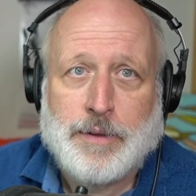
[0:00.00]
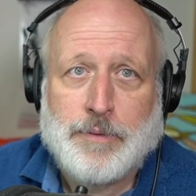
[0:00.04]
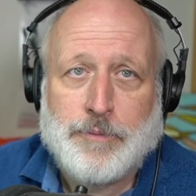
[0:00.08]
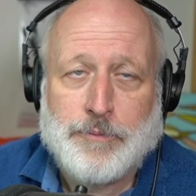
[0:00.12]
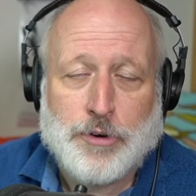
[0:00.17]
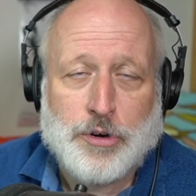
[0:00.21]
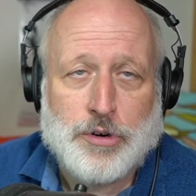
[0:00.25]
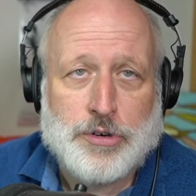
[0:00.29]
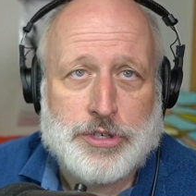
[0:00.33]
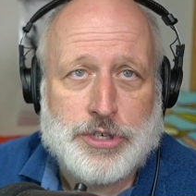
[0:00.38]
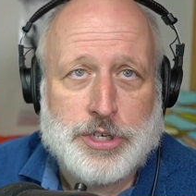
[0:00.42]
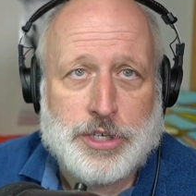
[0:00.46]

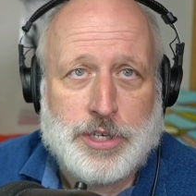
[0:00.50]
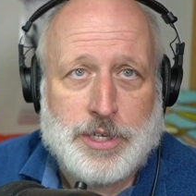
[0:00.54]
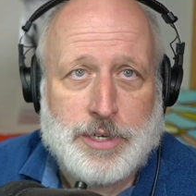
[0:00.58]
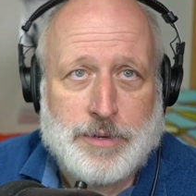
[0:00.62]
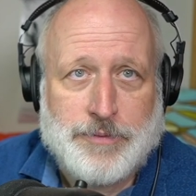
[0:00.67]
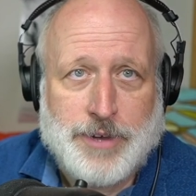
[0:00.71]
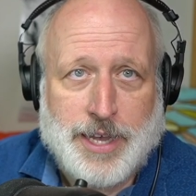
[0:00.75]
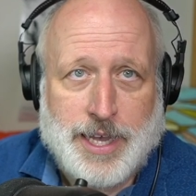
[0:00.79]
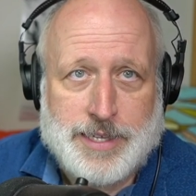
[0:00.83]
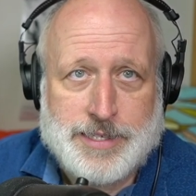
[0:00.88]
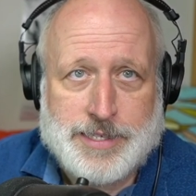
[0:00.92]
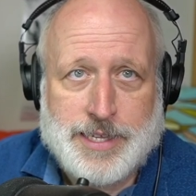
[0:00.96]
version
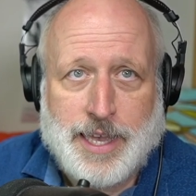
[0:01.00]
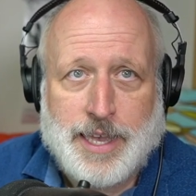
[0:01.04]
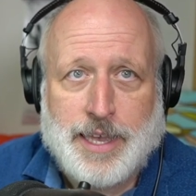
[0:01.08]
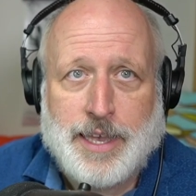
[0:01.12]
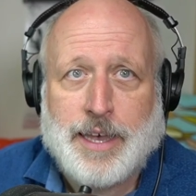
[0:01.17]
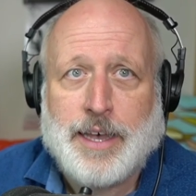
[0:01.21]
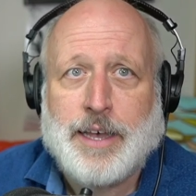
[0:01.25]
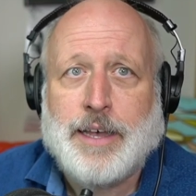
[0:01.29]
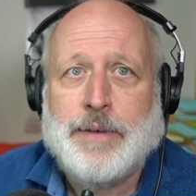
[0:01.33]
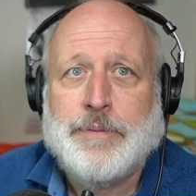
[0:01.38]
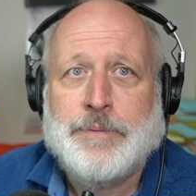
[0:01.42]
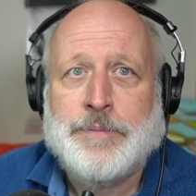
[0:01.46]
of
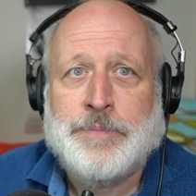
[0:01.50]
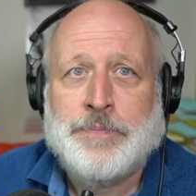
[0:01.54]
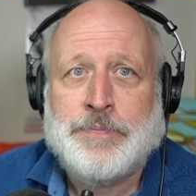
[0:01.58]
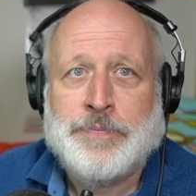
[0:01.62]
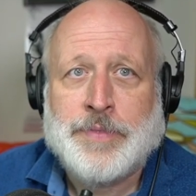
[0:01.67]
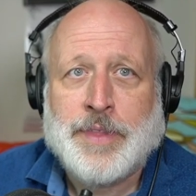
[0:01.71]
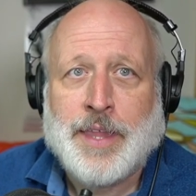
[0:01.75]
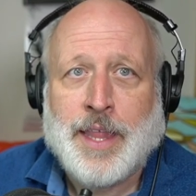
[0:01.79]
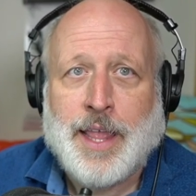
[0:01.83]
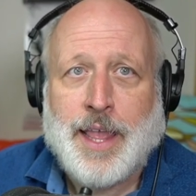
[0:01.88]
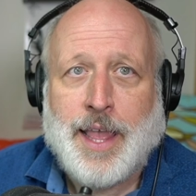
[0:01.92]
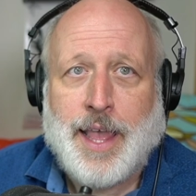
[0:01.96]
Isaiah,
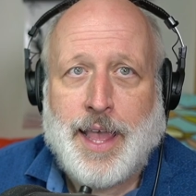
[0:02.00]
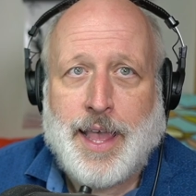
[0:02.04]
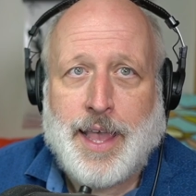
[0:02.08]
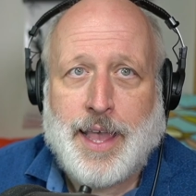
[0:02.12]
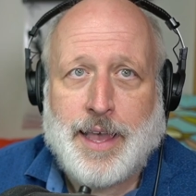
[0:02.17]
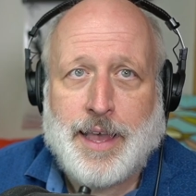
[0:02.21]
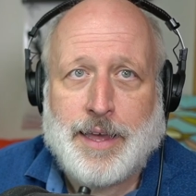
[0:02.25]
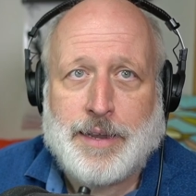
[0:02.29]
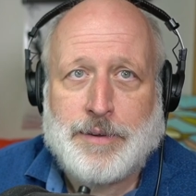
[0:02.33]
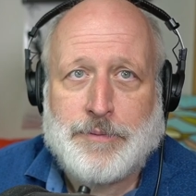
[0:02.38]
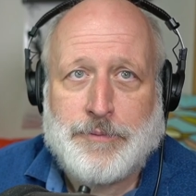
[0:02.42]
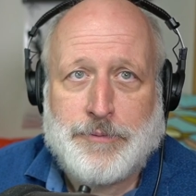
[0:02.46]

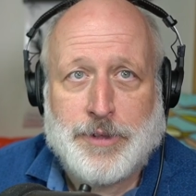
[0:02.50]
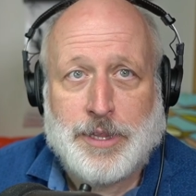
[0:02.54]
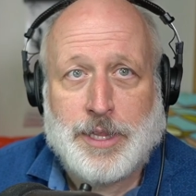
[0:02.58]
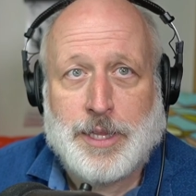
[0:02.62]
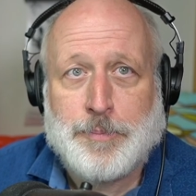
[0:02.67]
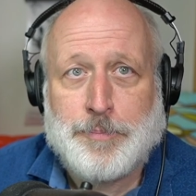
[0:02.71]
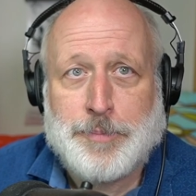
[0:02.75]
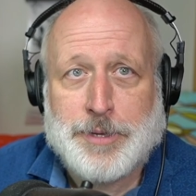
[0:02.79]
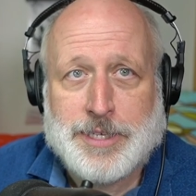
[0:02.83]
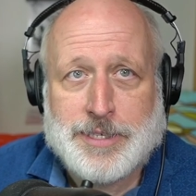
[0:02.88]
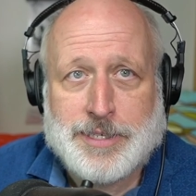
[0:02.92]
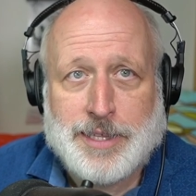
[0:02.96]
and
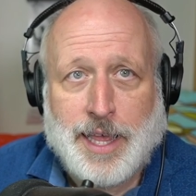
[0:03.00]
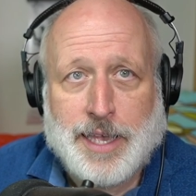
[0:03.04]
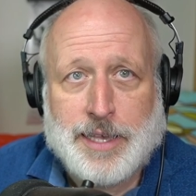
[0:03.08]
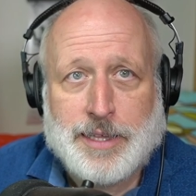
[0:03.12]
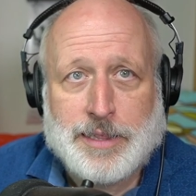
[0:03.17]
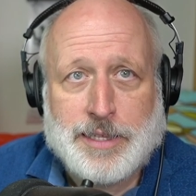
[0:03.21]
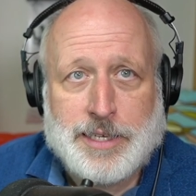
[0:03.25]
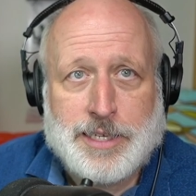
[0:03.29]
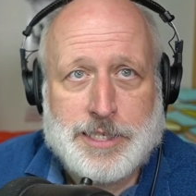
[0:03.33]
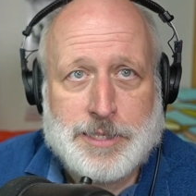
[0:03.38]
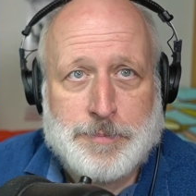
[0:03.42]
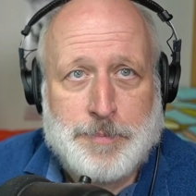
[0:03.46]
Philip is
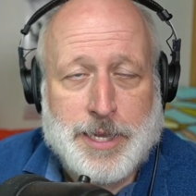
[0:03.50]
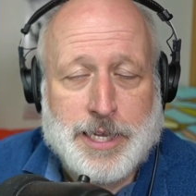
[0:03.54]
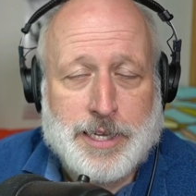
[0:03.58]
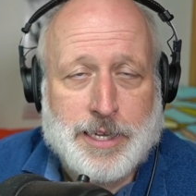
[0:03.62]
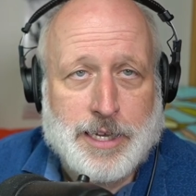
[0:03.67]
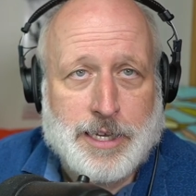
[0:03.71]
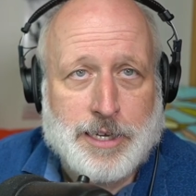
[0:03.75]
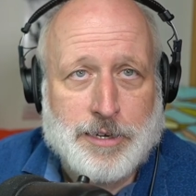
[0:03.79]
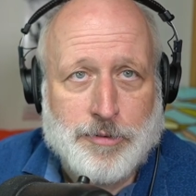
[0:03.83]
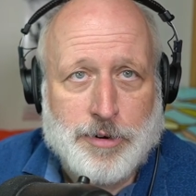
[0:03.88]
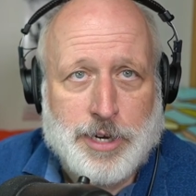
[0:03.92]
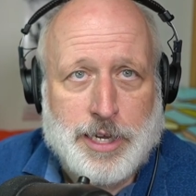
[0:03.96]
likely
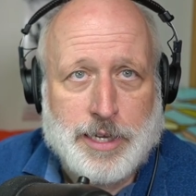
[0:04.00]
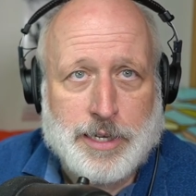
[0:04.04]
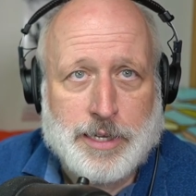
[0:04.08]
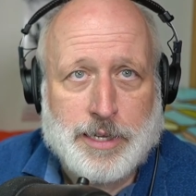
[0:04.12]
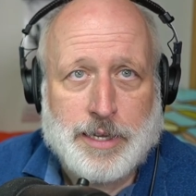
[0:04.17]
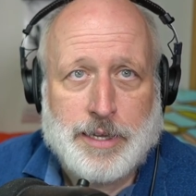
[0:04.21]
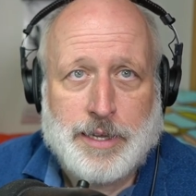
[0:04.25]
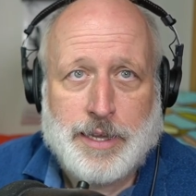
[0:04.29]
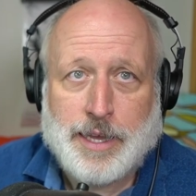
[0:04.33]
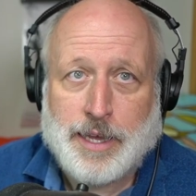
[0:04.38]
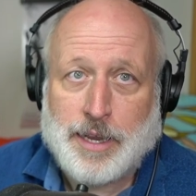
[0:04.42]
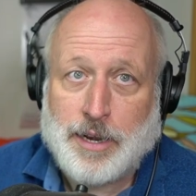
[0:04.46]
speaking Greek.
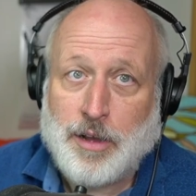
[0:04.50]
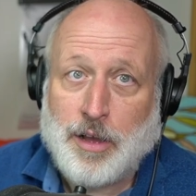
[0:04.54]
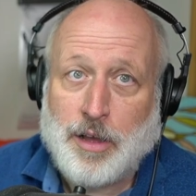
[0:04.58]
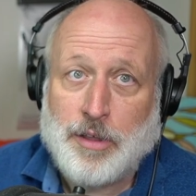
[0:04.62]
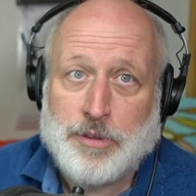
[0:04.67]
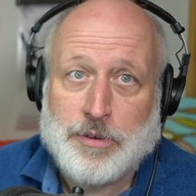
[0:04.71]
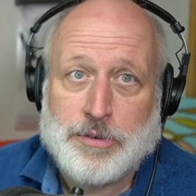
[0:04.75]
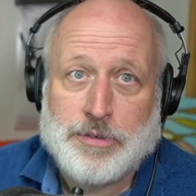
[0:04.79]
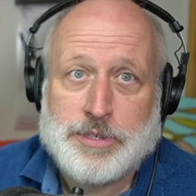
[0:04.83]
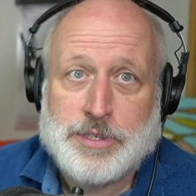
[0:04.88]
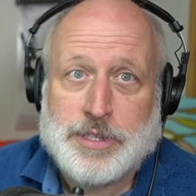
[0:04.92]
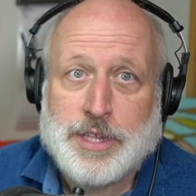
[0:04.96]
And all
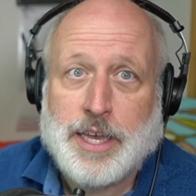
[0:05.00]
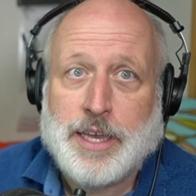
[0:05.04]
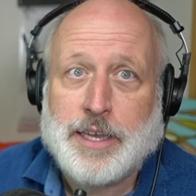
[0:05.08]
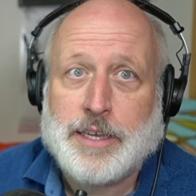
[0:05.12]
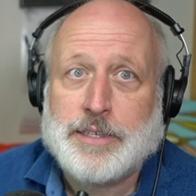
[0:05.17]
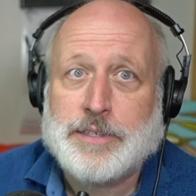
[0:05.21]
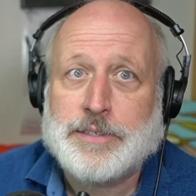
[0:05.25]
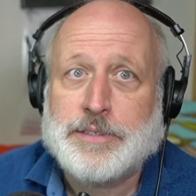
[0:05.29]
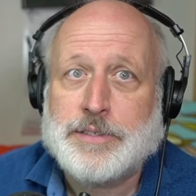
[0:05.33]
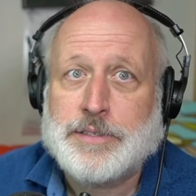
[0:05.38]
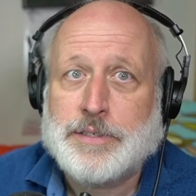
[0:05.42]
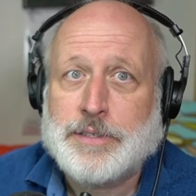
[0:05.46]
those
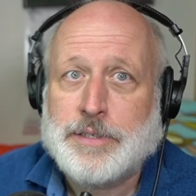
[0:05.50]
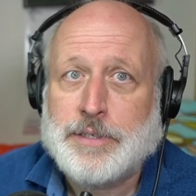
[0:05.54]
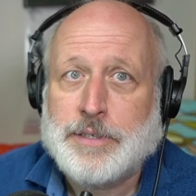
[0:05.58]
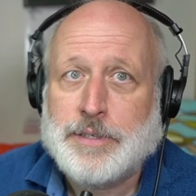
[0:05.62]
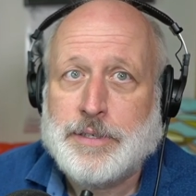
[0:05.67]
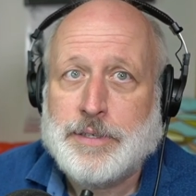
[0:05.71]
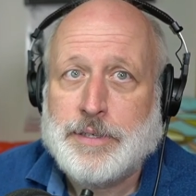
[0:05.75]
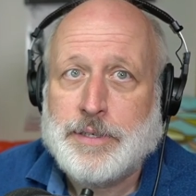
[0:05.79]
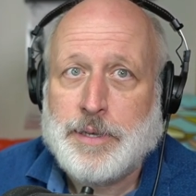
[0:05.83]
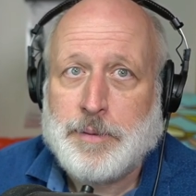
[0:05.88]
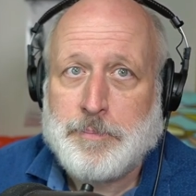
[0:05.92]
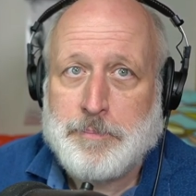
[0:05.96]
things
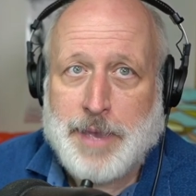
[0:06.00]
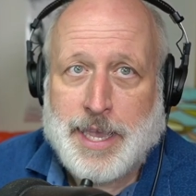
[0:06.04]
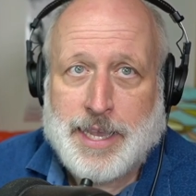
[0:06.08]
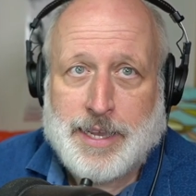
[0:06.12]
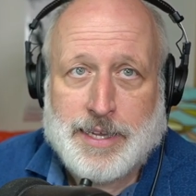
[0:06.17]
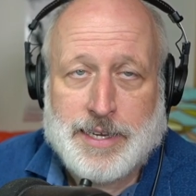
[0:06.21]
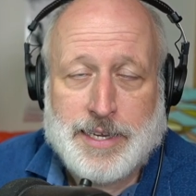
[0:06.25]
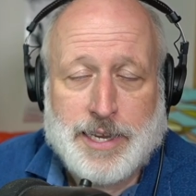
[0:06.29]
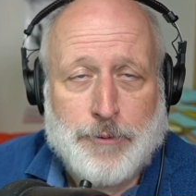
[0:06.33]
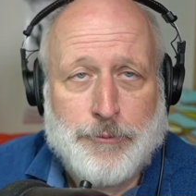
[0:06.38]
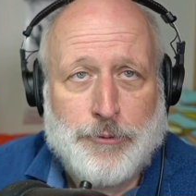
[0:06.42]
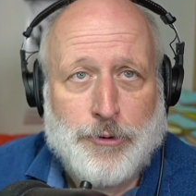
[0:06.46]
make
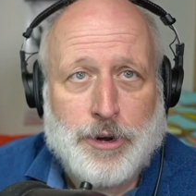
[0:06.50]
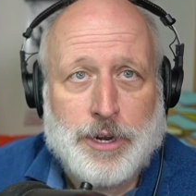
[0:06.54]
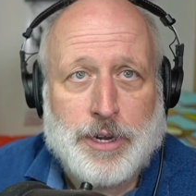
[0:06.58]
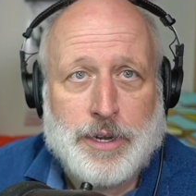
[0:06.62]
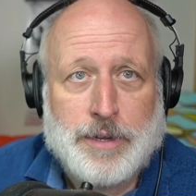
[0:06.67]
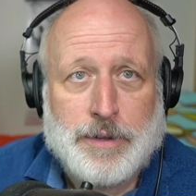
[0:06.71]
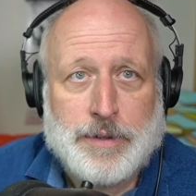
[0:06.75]
a difference